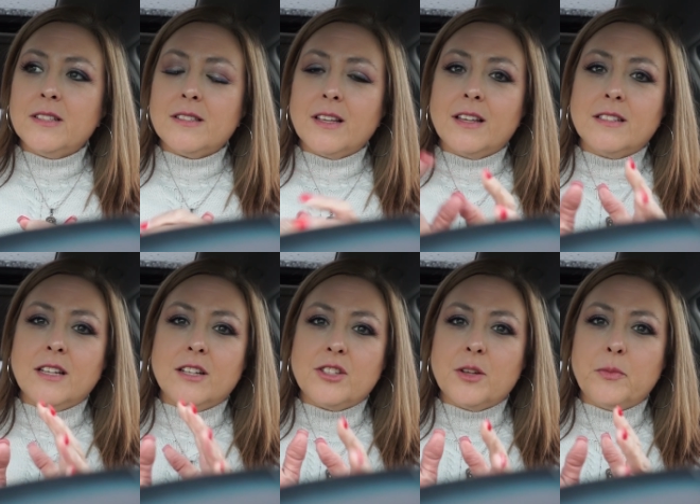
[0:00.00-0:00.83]
it's like a
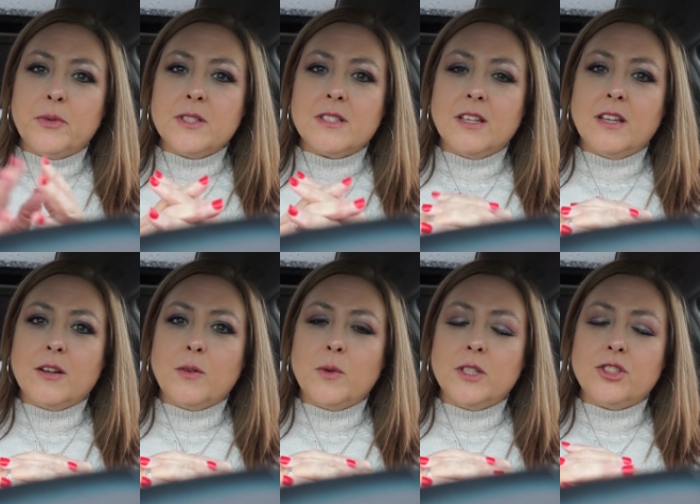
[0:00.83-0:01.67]
touch-up once a
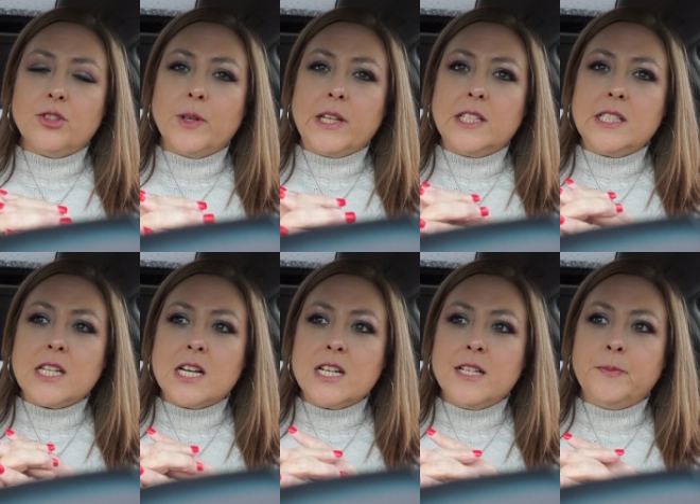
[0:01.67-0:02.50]
year once you get it
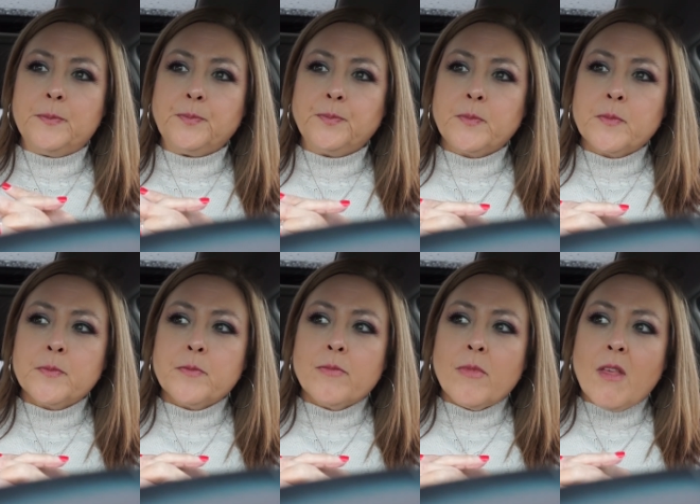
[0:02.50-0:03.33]
done
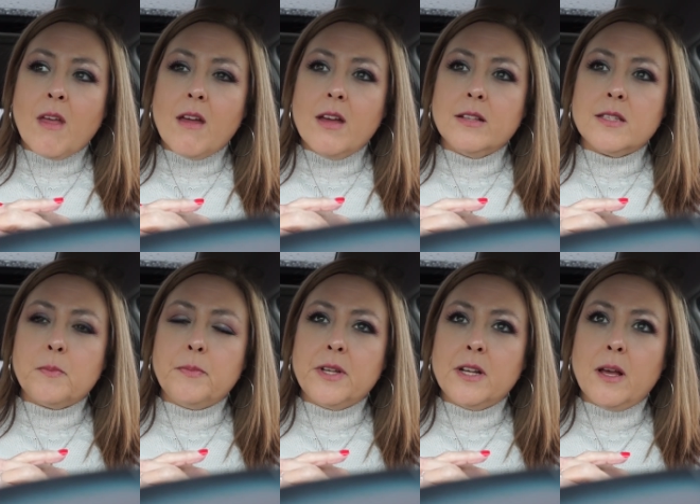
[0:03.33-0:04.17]
it's
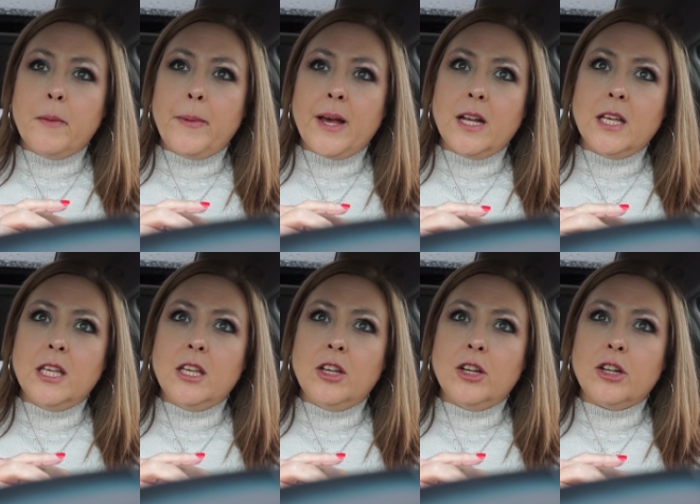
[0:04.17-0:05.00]
been about a
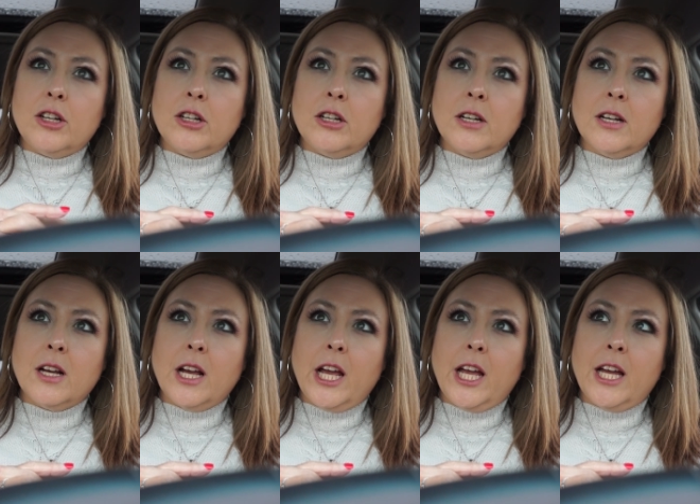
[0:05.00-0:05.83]
year
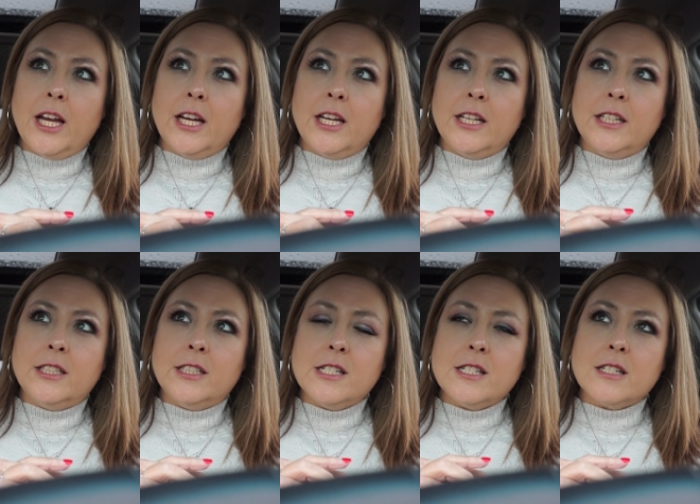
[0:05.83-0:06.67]

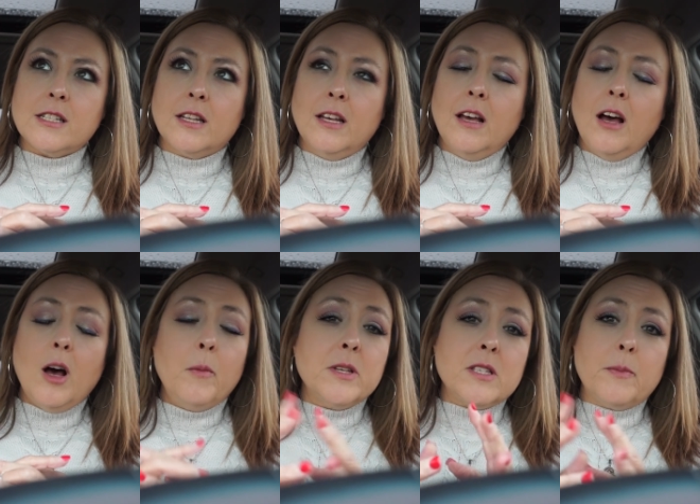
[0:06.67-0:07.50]
and
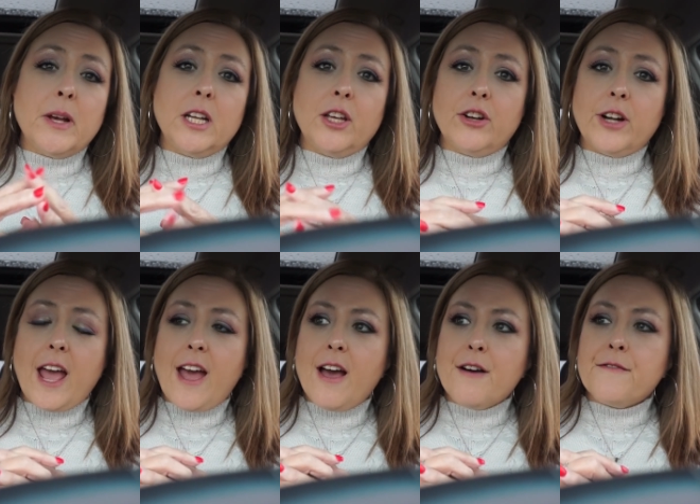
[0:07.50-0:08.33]
almost about a year and a
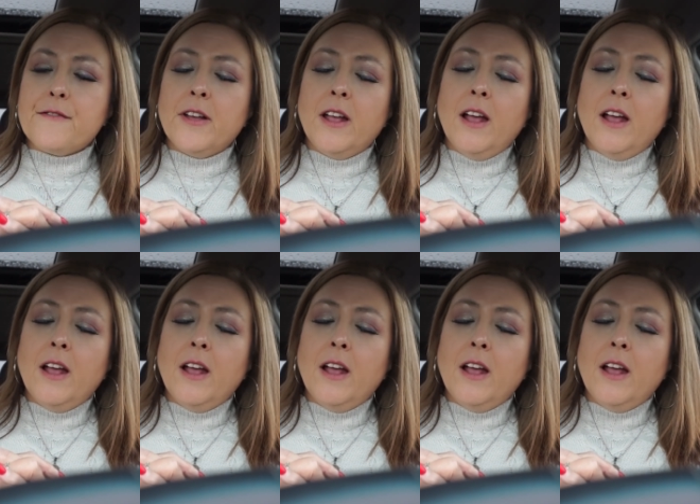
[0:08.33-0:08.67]
half.